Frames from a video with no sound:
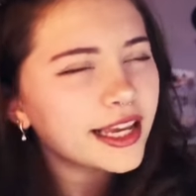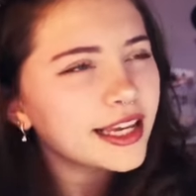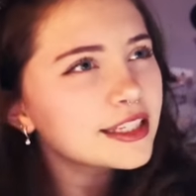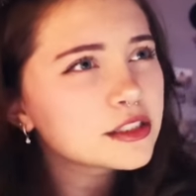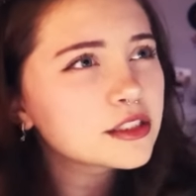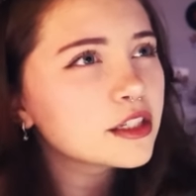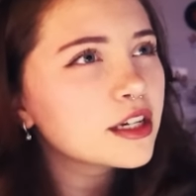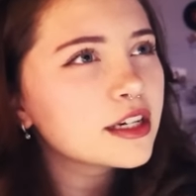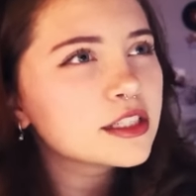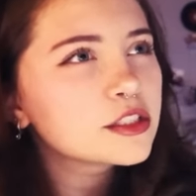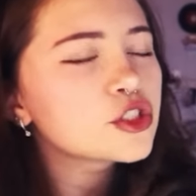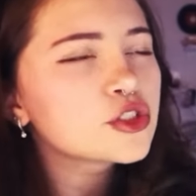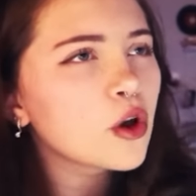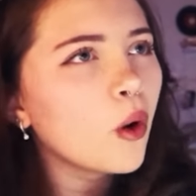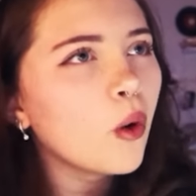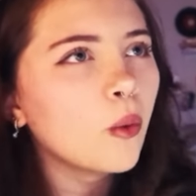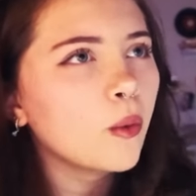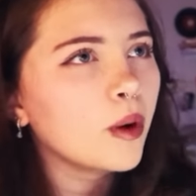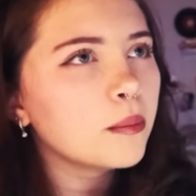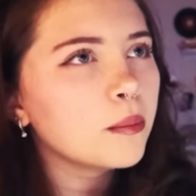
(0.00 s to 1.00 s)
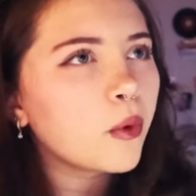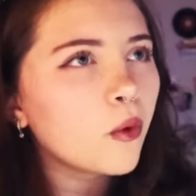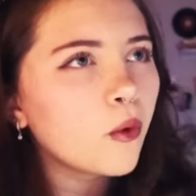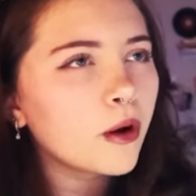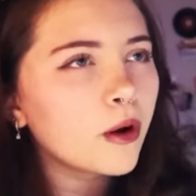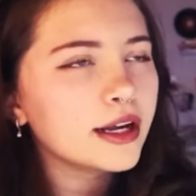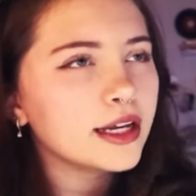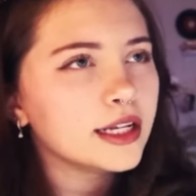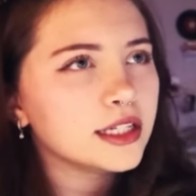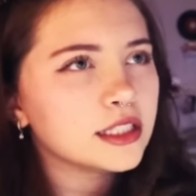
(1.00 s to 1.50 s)
it's so
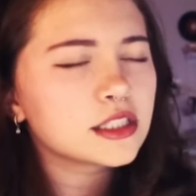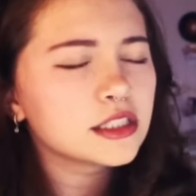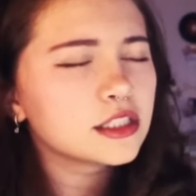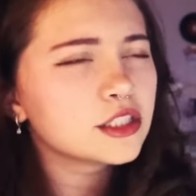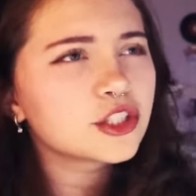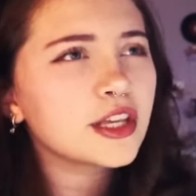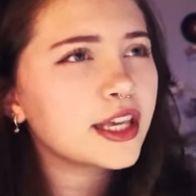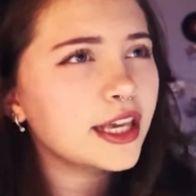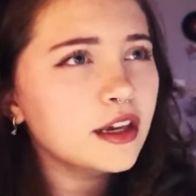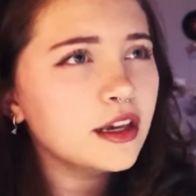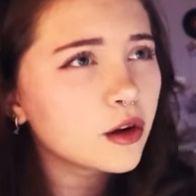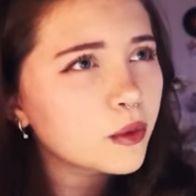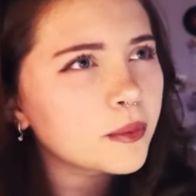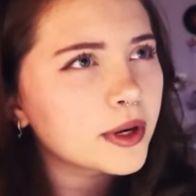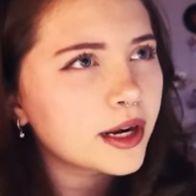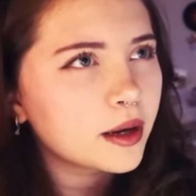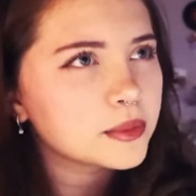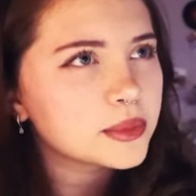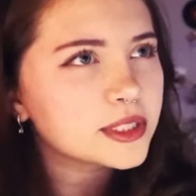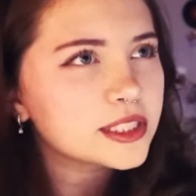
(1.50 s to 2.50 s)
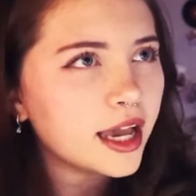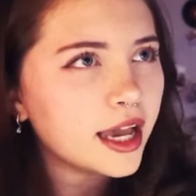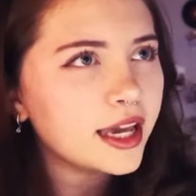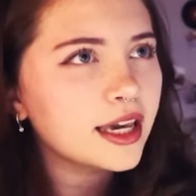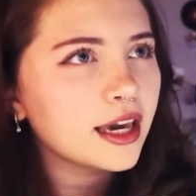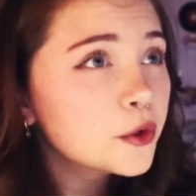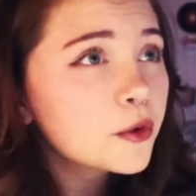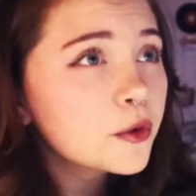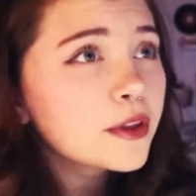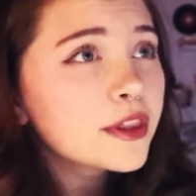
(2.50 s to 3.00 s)
important to hear what I'm saying.